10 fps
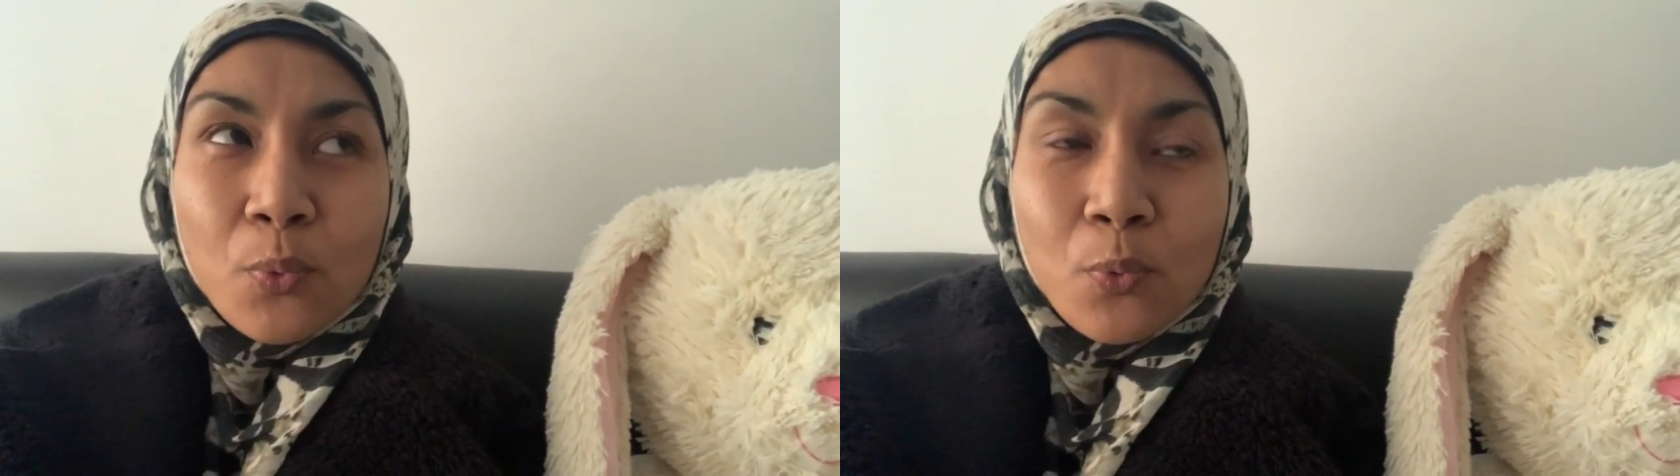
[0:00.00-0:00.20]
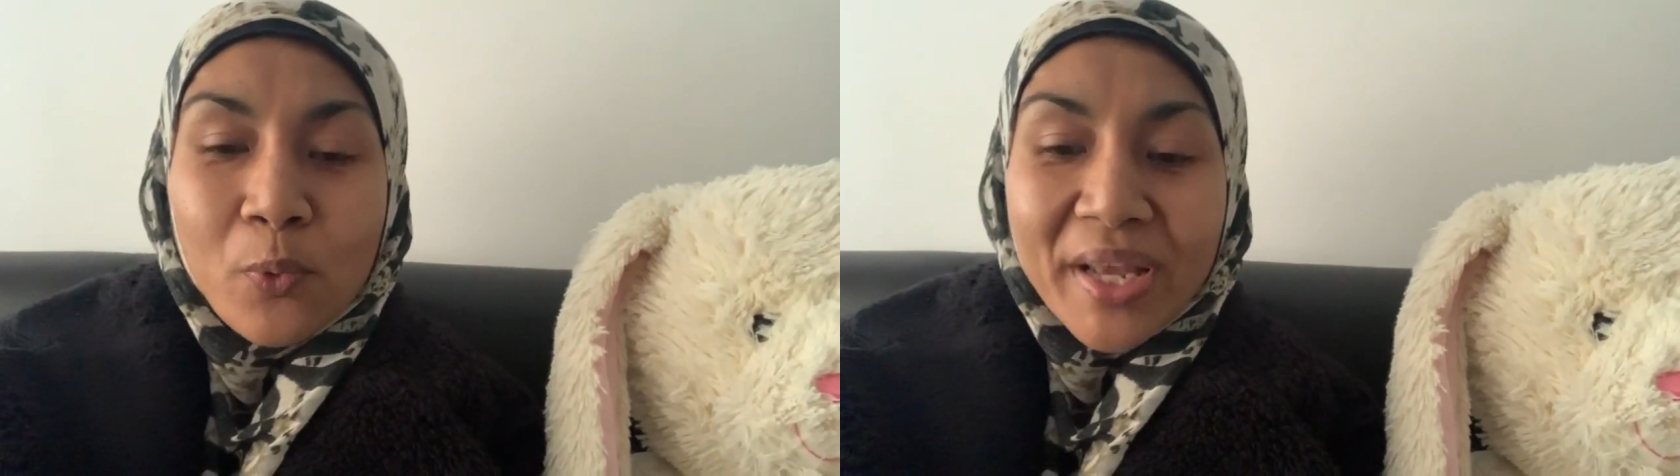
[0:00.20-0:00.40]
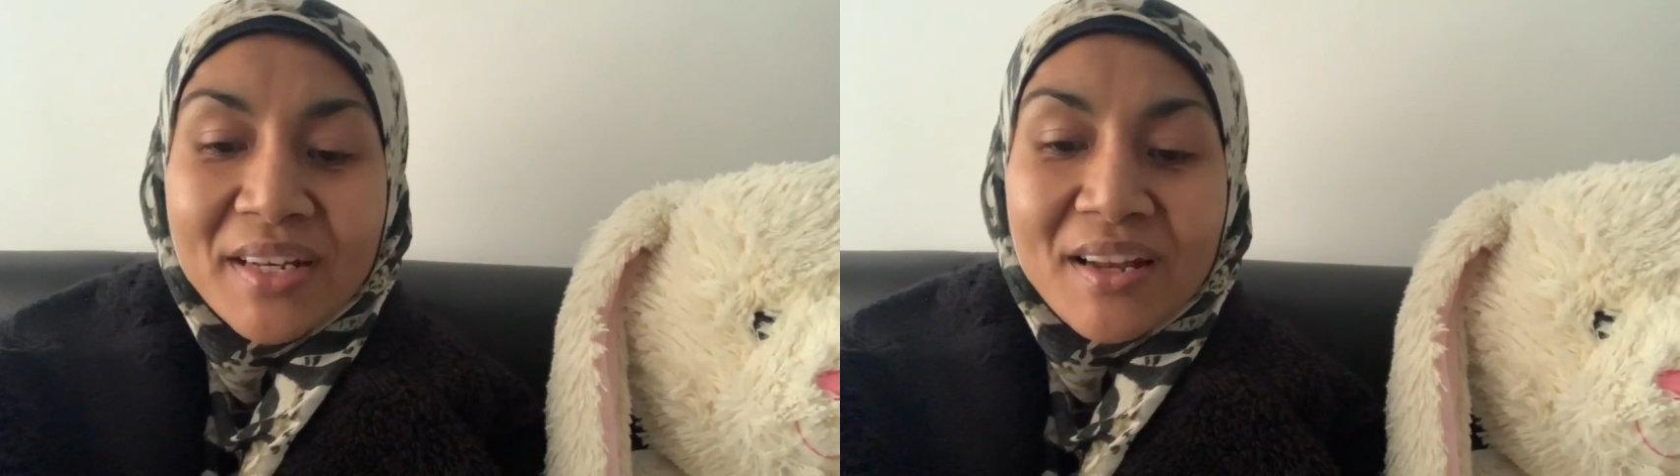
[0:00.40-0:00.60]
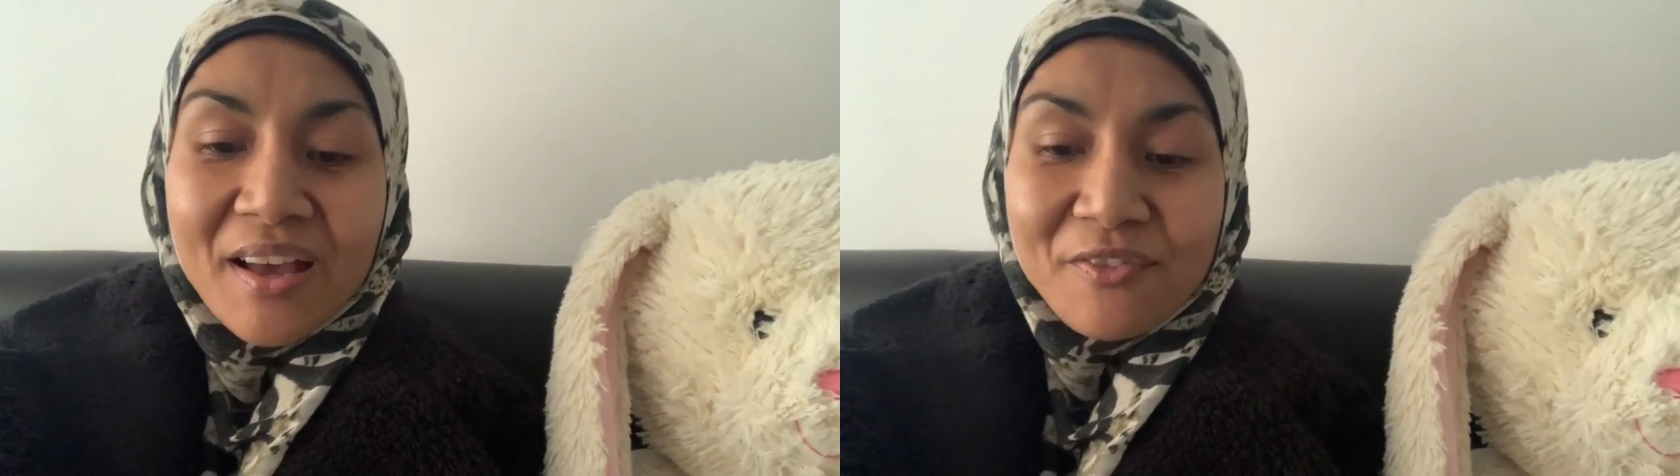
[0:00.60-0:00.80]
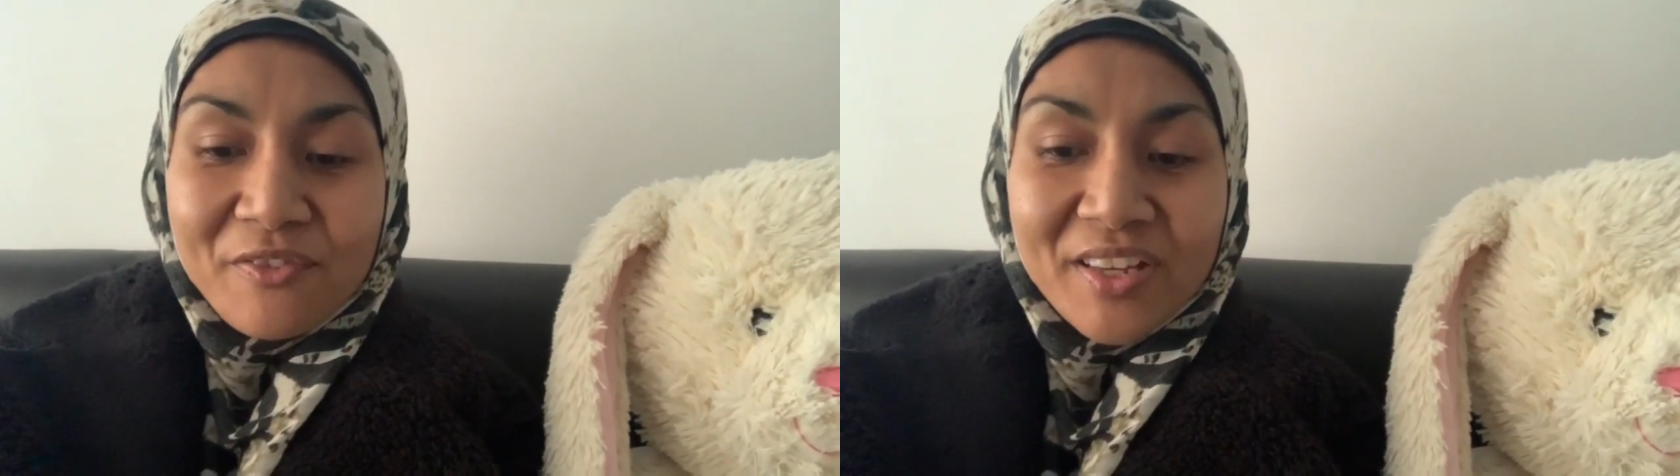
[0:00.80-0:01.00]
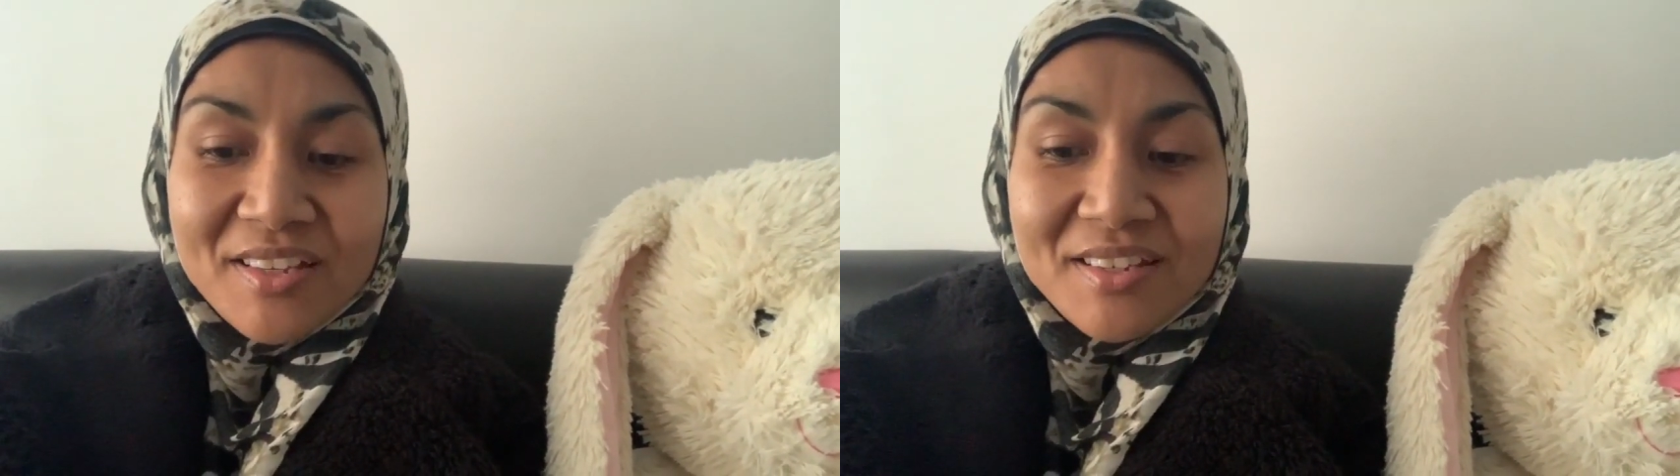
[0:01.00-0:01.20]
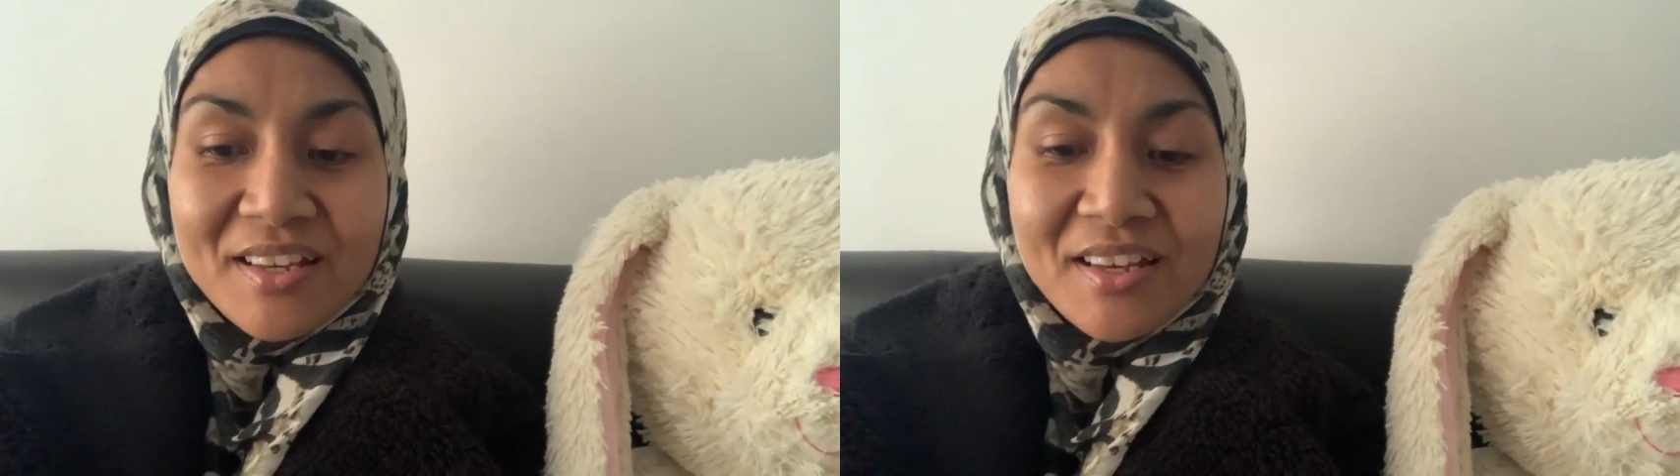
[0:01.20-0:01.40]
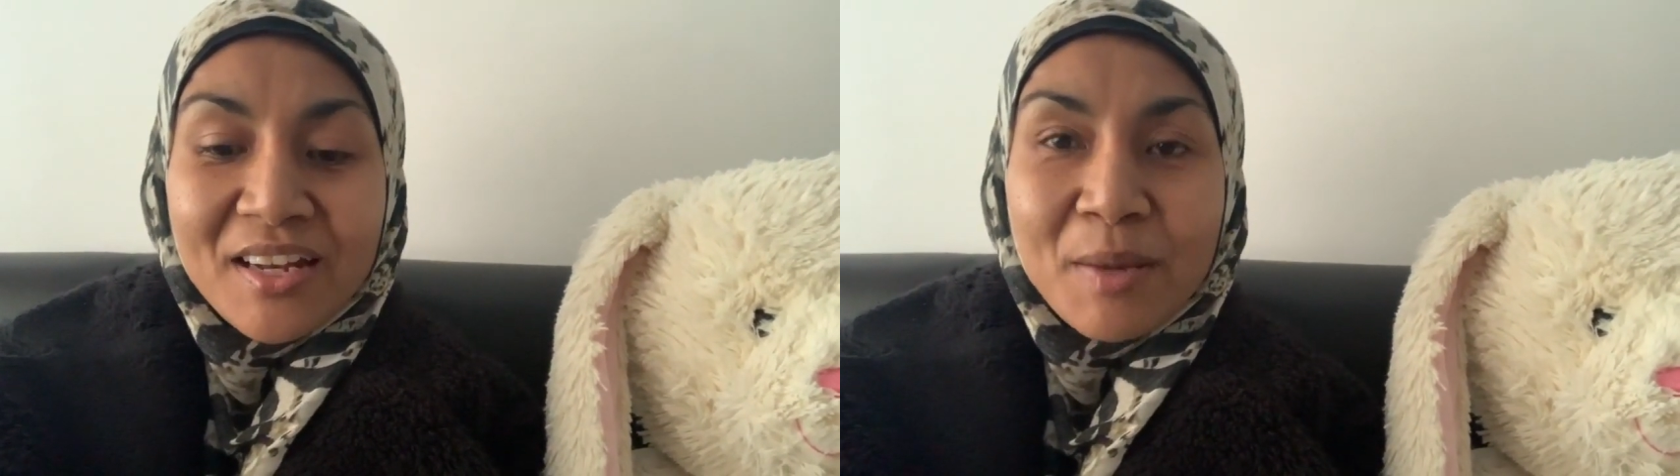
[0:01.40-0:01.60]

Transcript: When I first heard